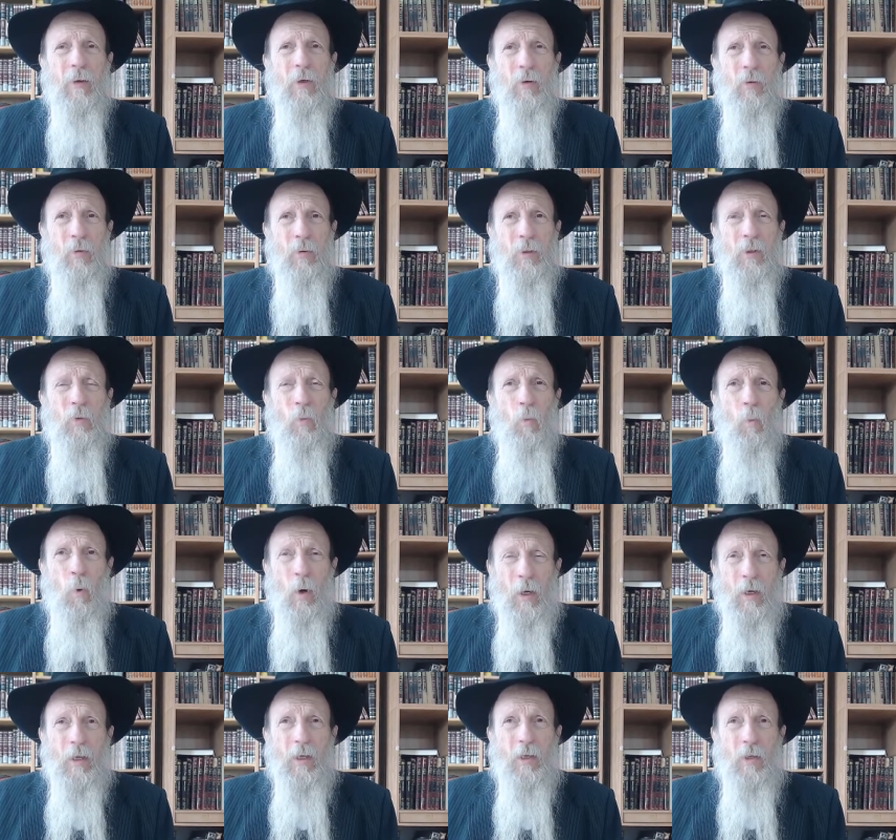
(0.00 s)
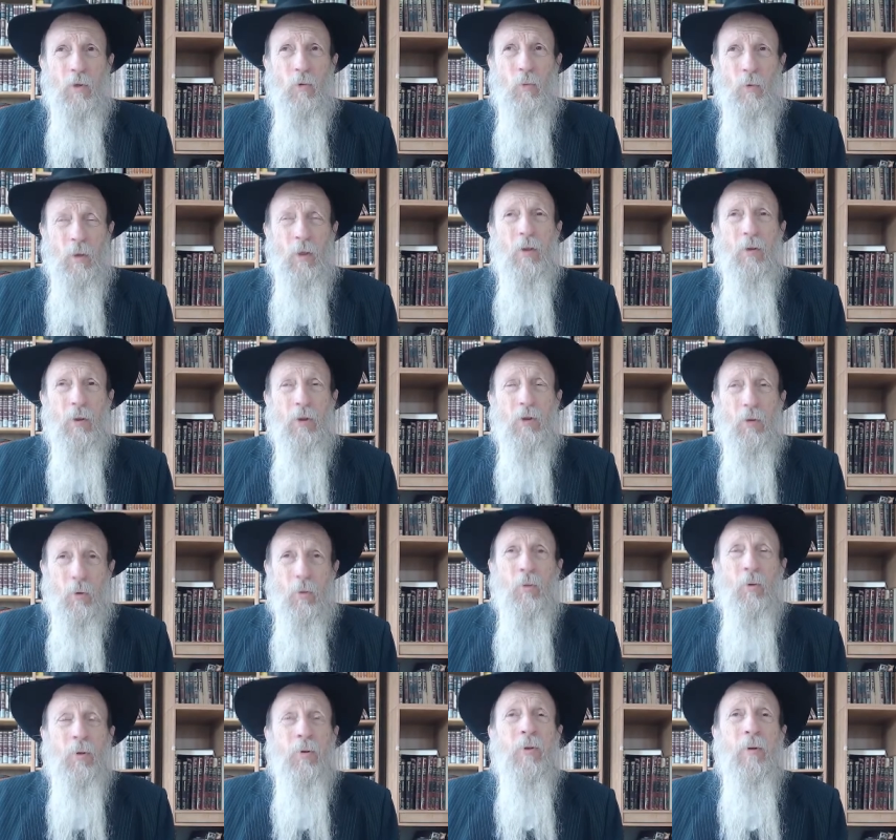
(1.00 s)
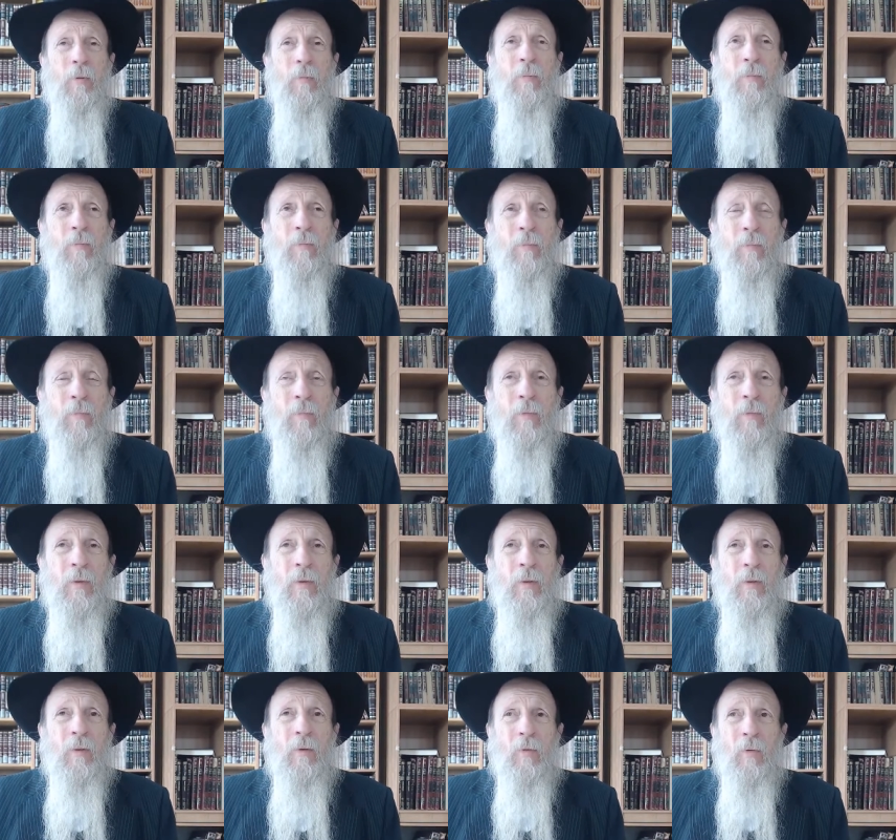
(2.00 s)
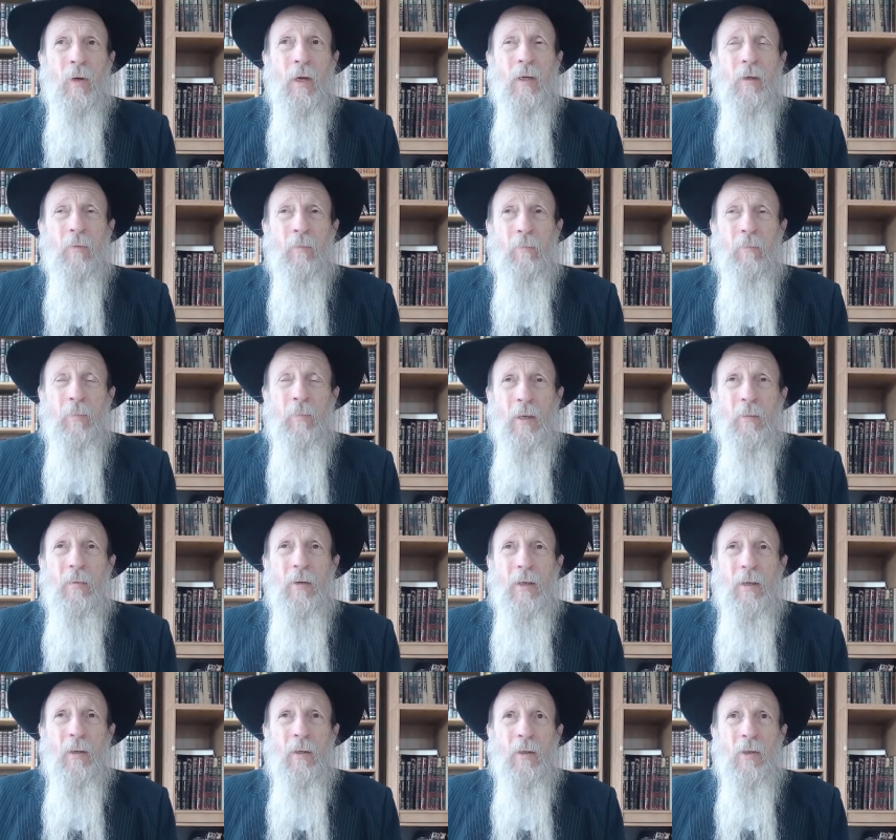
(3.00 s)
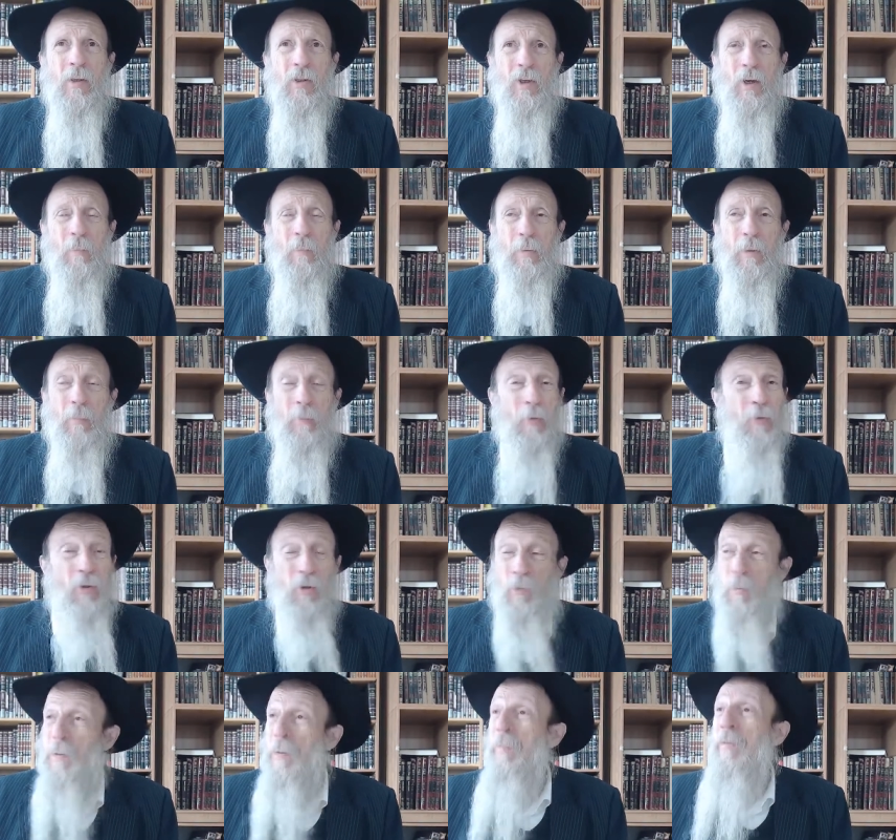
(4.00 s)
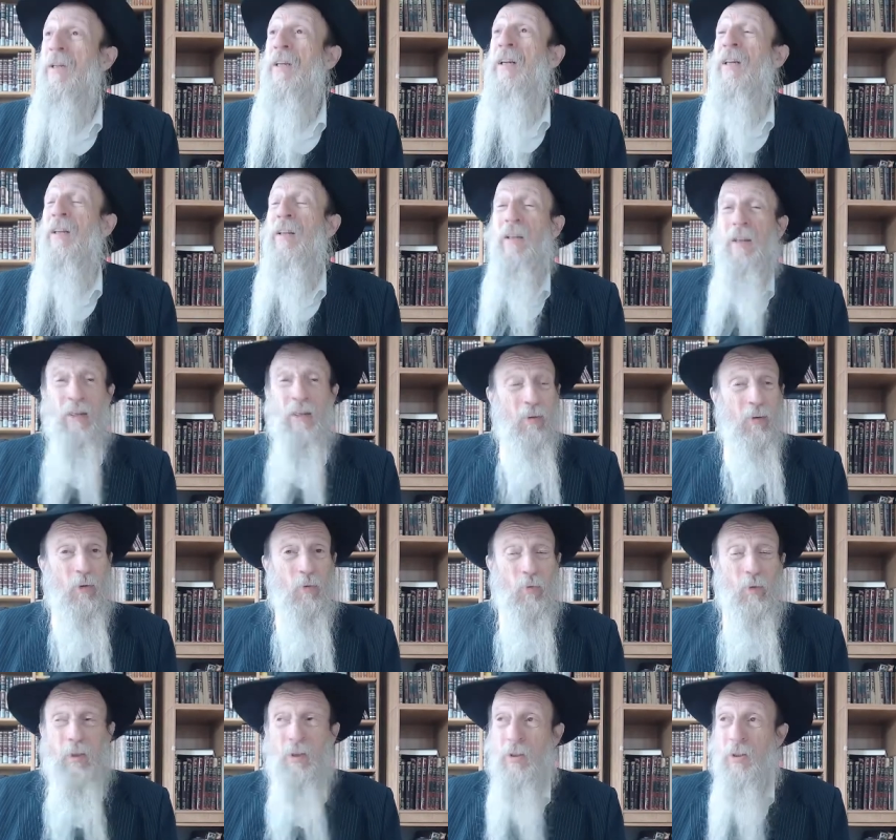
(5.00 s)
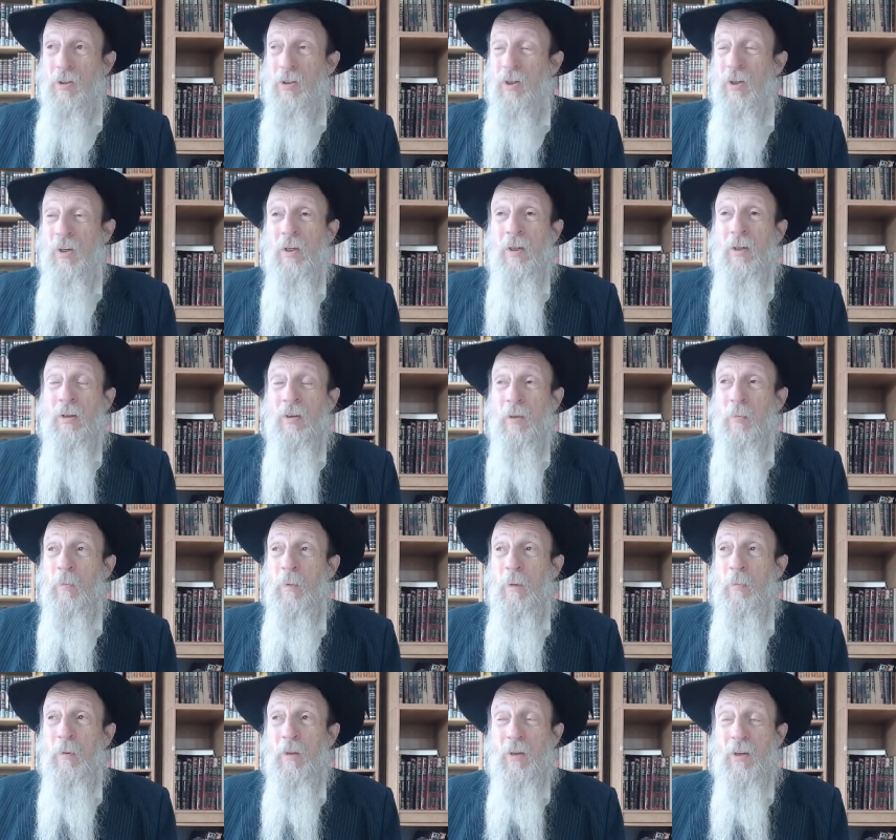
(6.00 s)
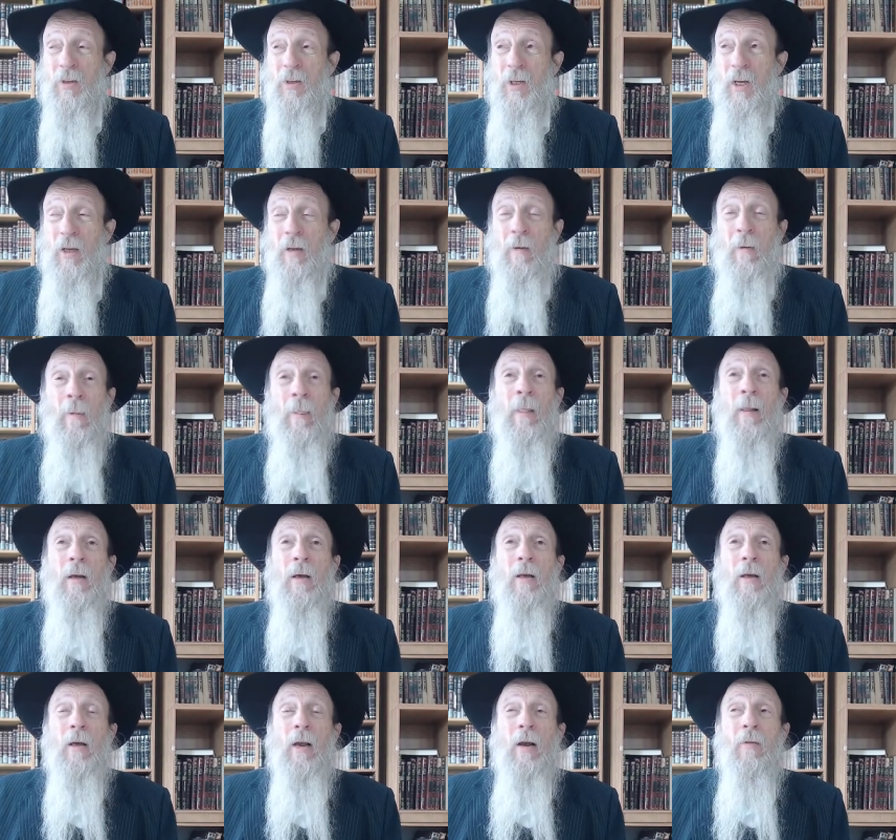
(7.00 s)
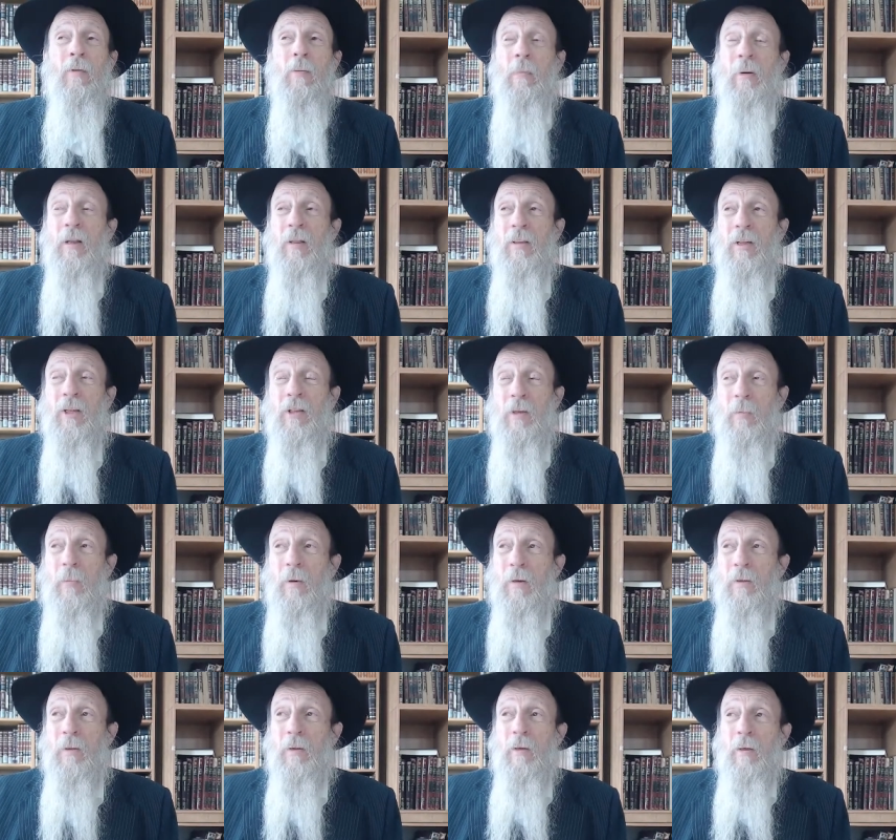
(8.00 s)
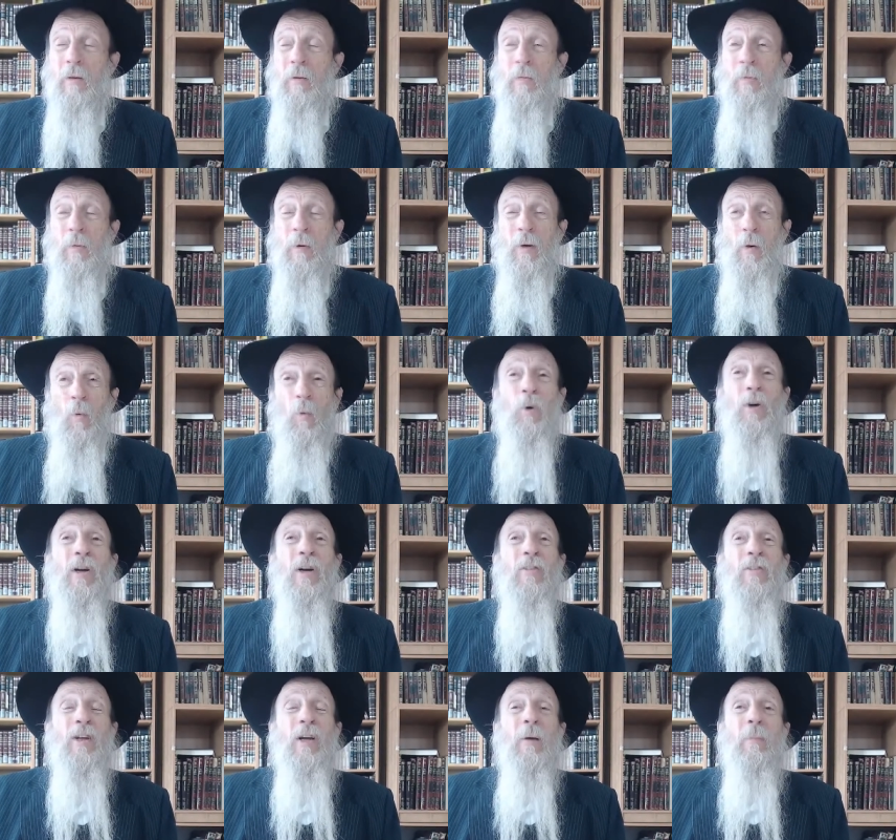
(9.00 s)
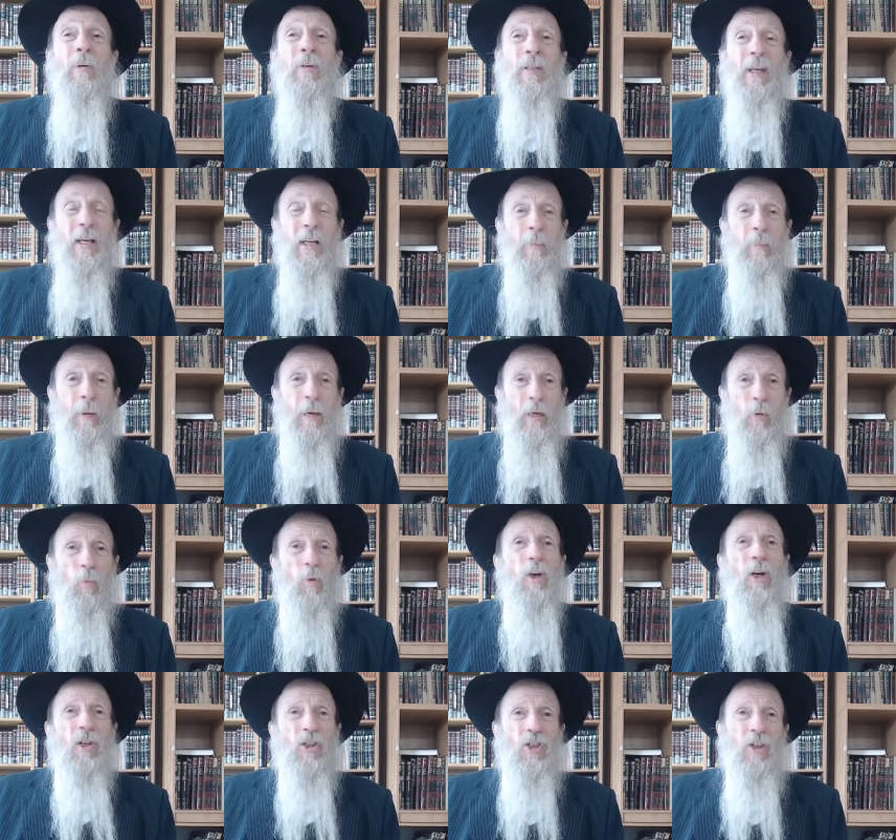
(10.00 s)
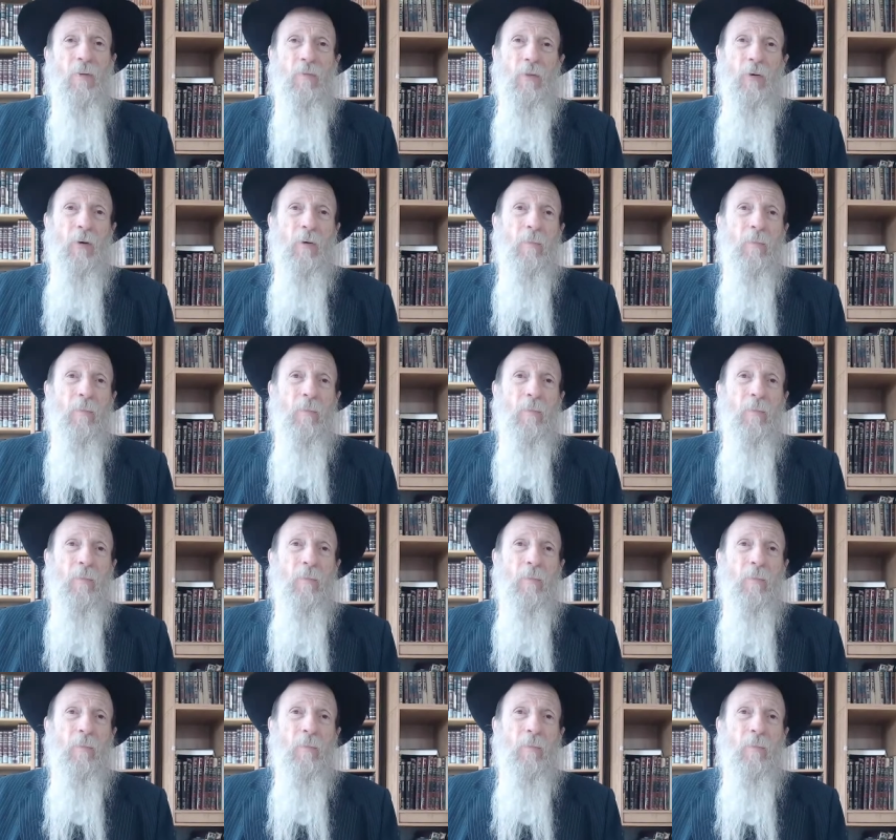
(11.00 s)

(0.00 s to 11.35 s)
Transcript: only what is really the truth, right? Maybe some people, there's people in India, you know, these religions. There's people they say everybody thinks about. We're going to think about getting pain. We're going to suffer.